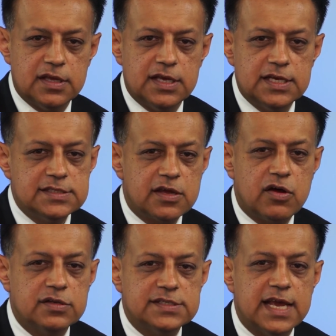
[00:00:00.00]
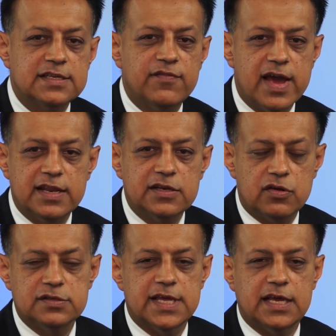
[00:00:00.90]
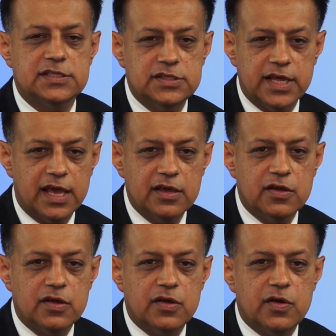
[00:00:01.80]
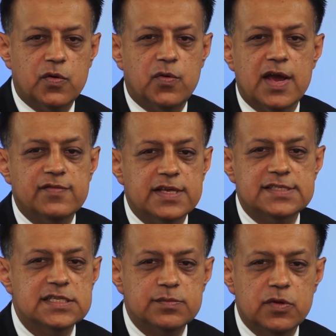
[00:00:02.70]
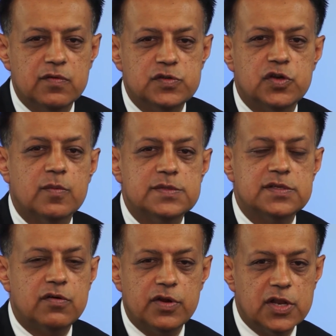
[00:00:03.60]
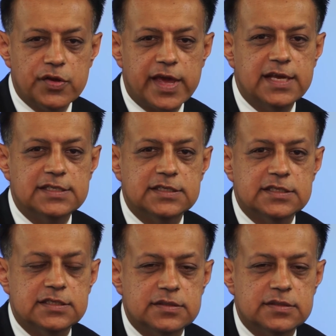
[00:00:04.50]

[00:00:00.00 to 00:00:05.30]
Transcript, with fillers: Is the contact a valid contact today, or have they since moved jobs or relocated?